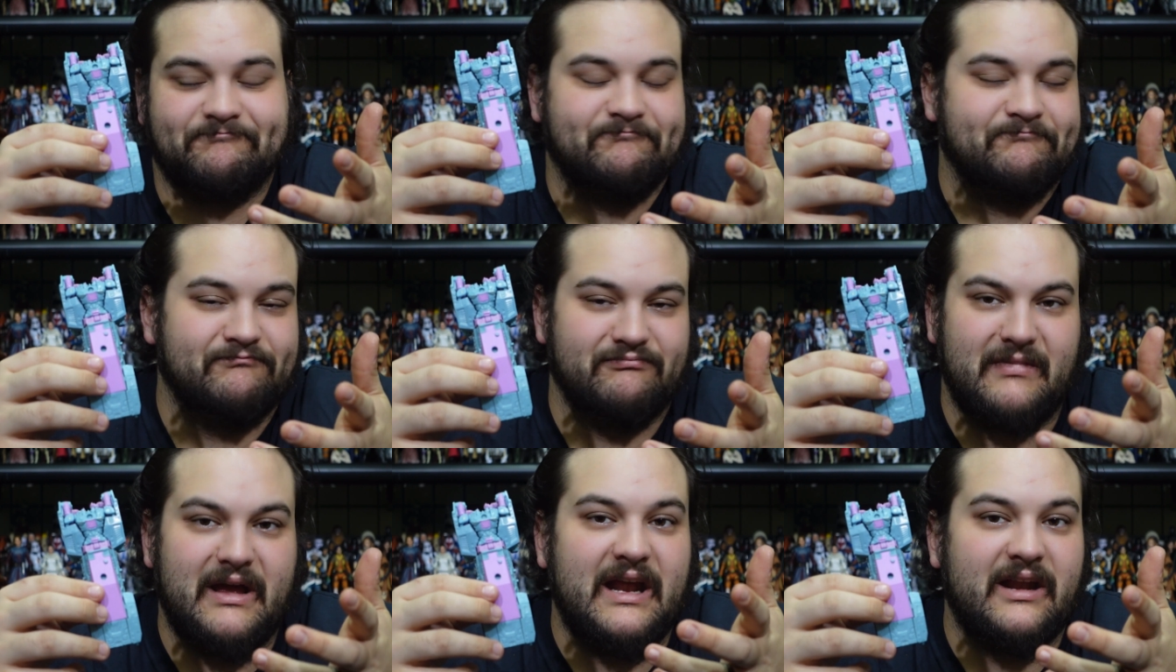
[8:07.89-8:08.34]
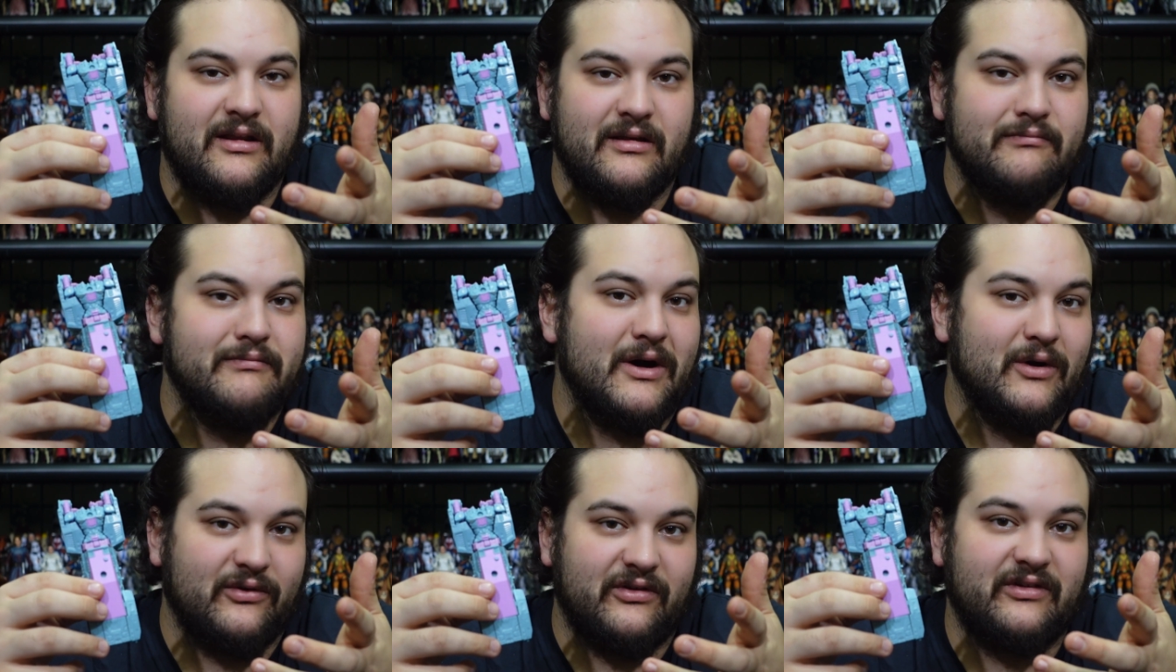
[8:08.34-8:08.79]
made the
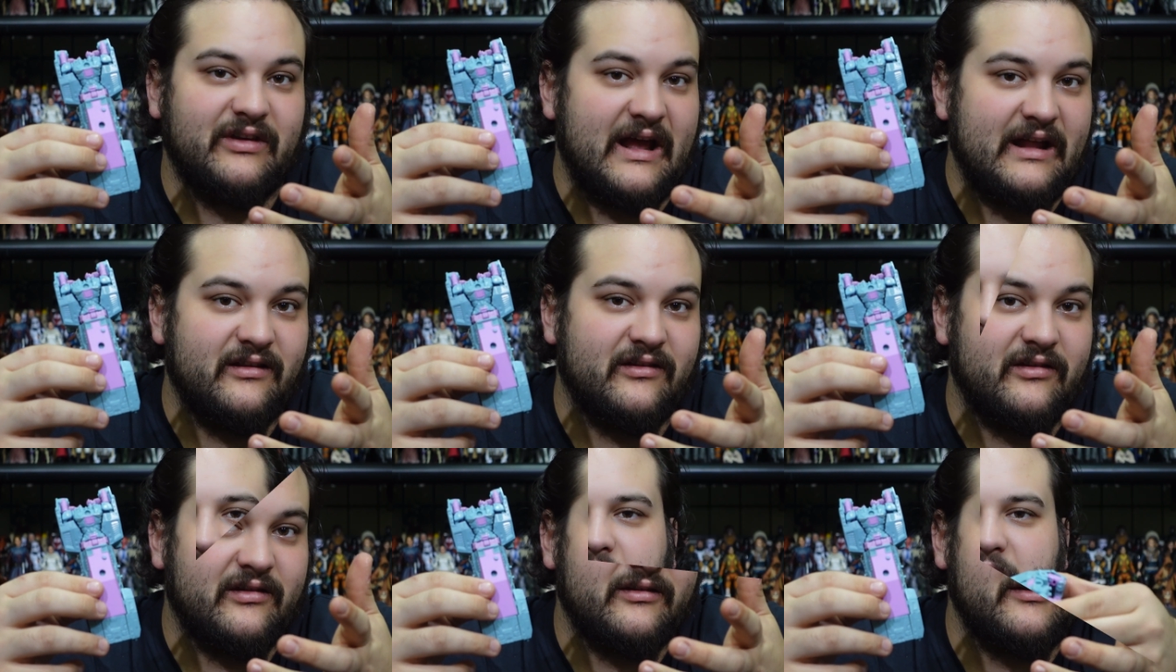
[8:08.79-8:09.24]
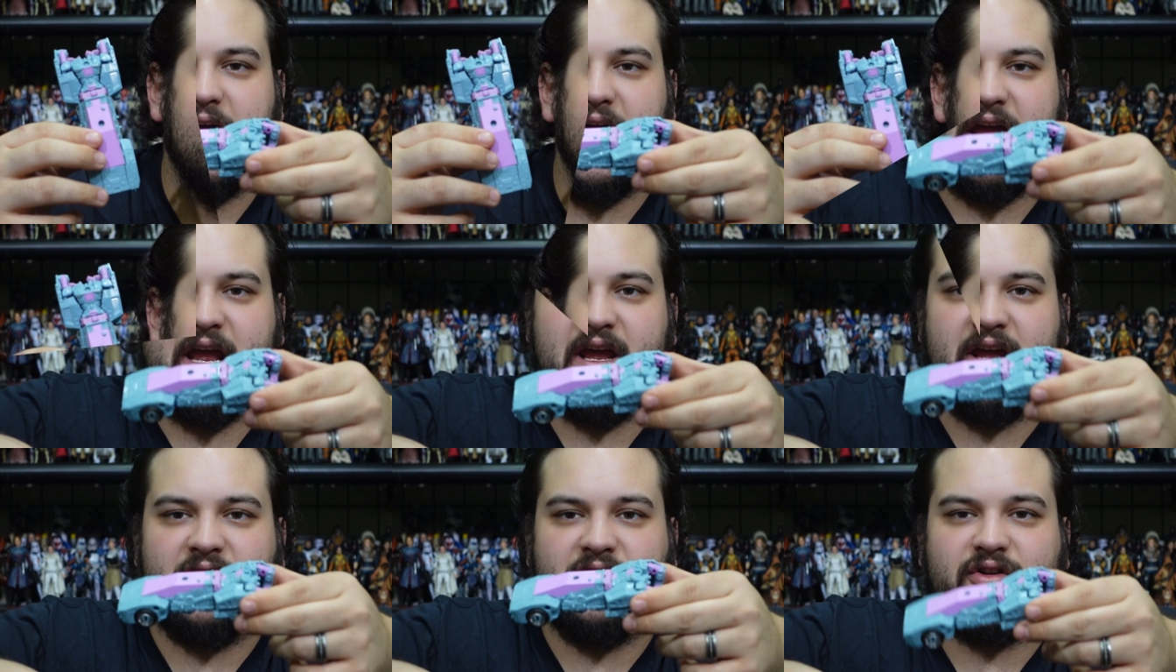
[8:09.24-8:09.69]
most sense
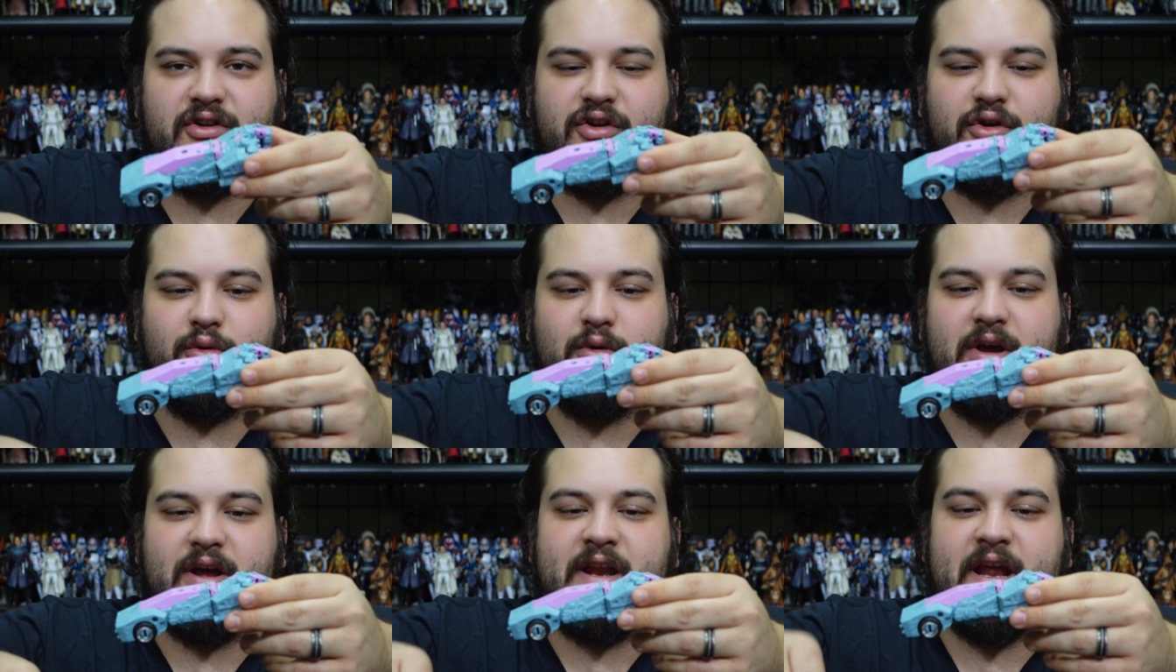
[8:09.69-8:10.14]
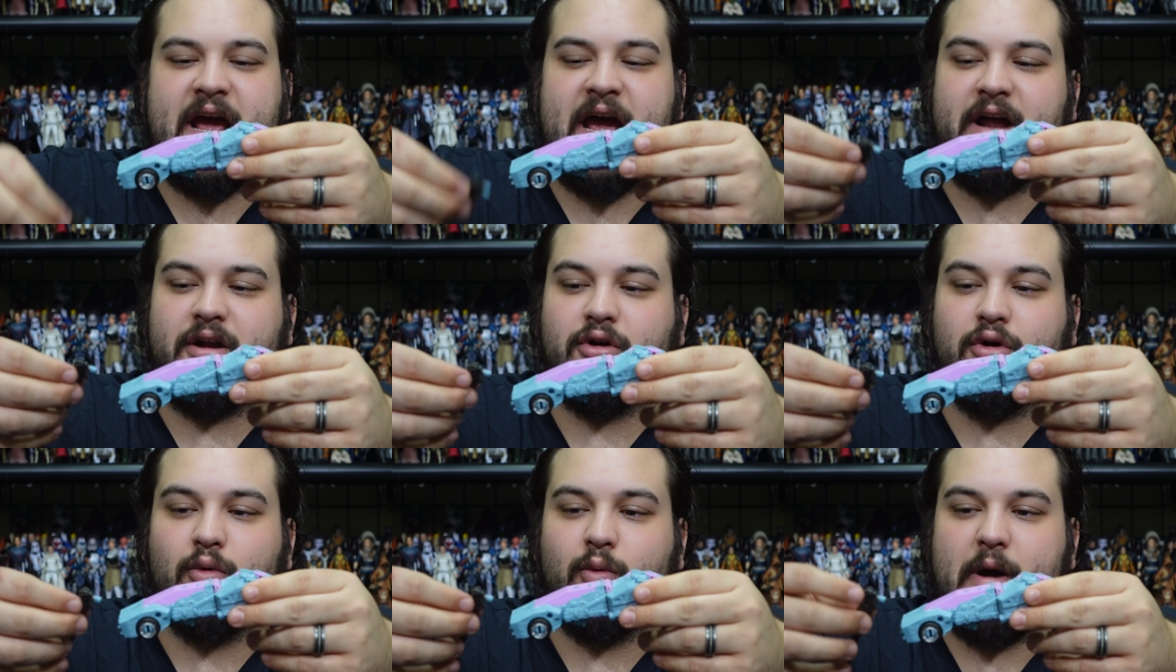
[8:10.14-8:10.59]
and you can
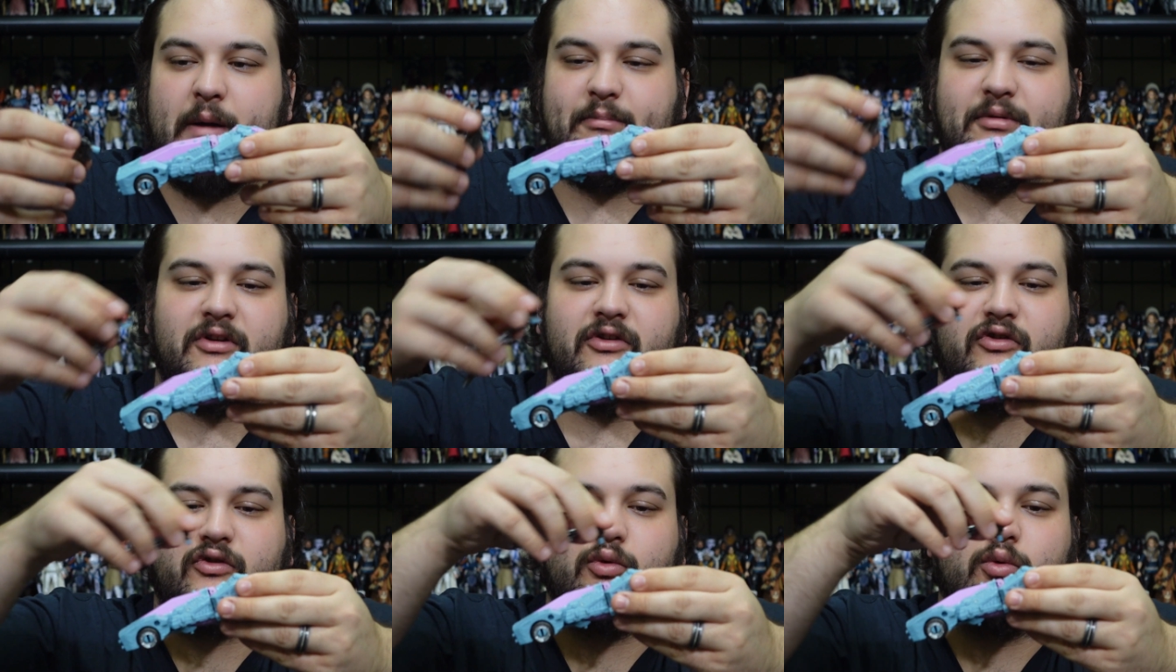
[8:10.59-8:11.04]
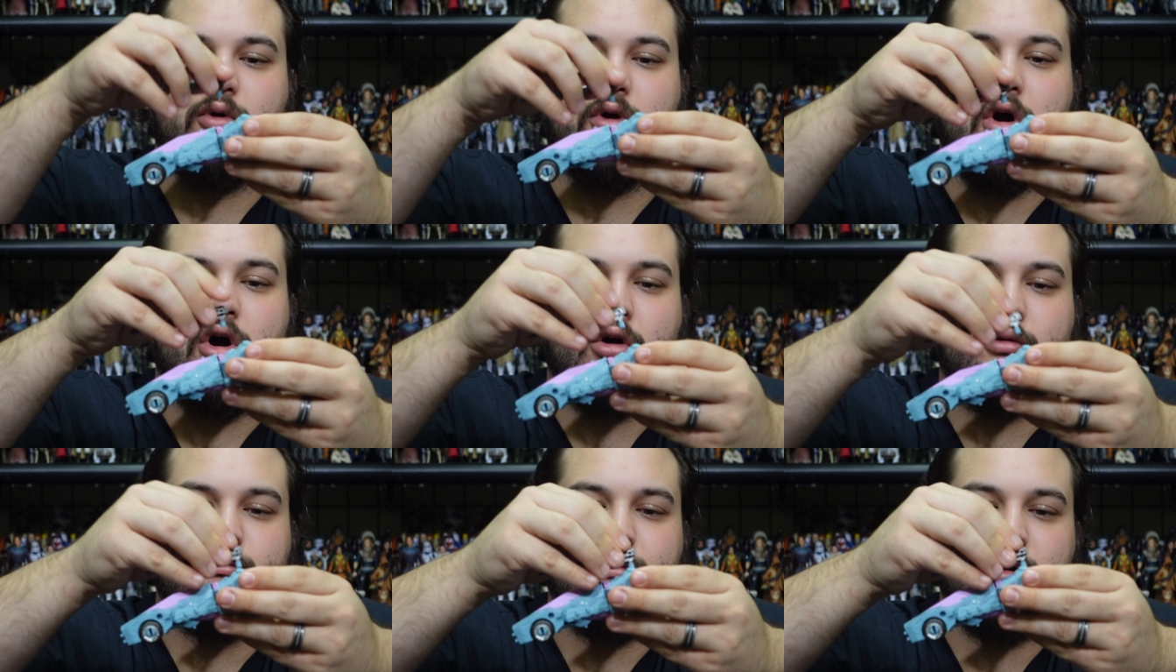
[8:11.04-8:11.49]
add her weapons to her
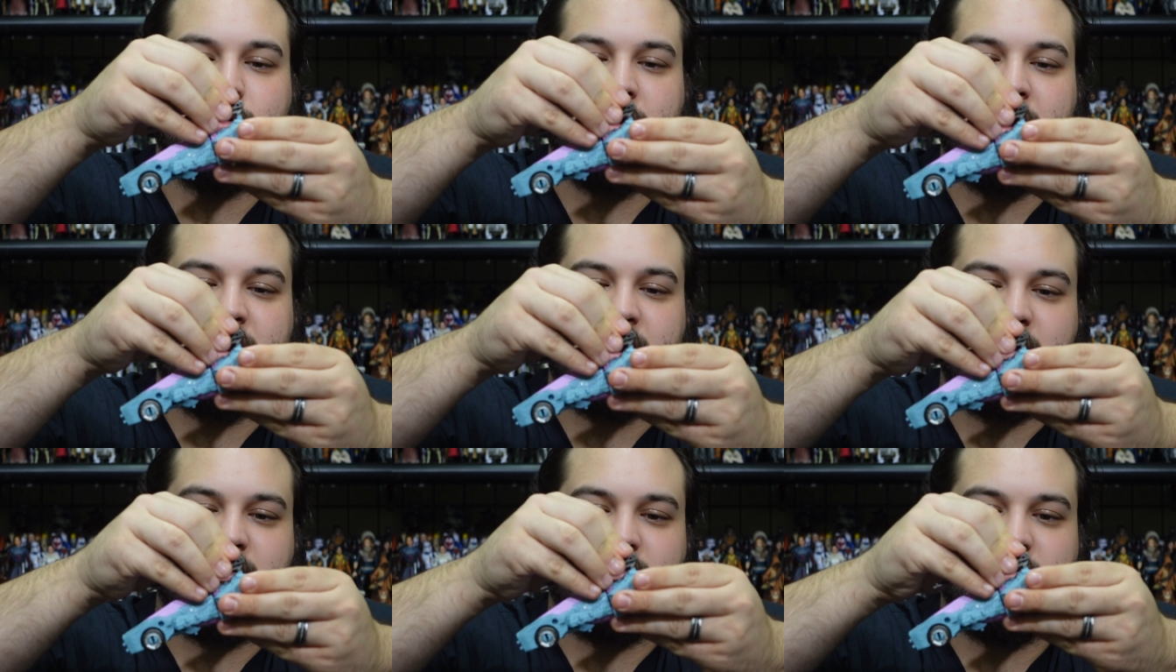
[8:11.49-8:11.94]
alt mode like i